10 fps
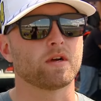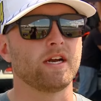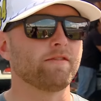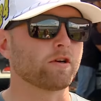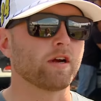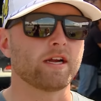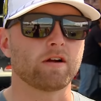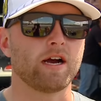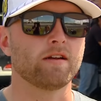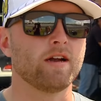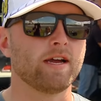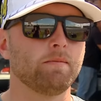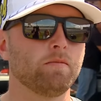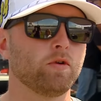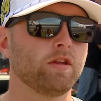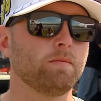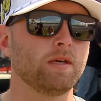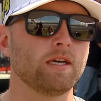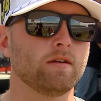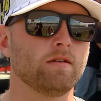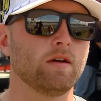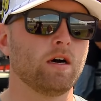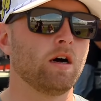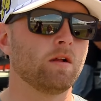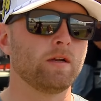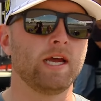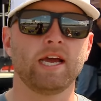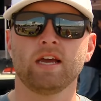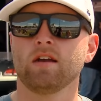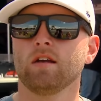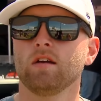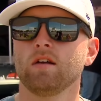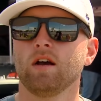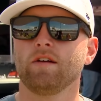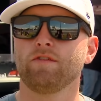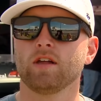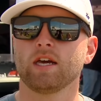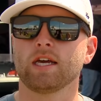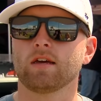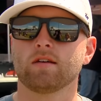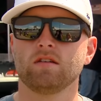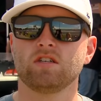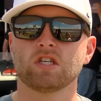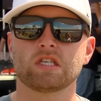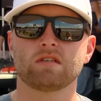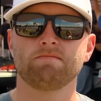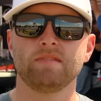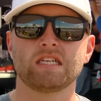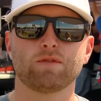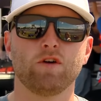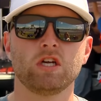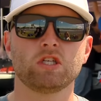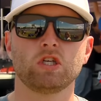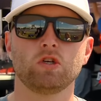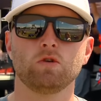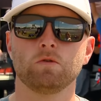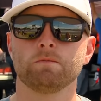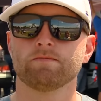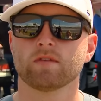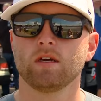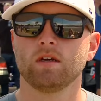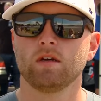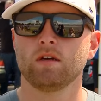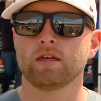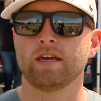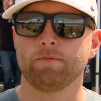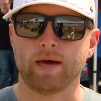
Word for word: gonna have a great crowd tonight with it being a holiday, and I feel like just it's fun to give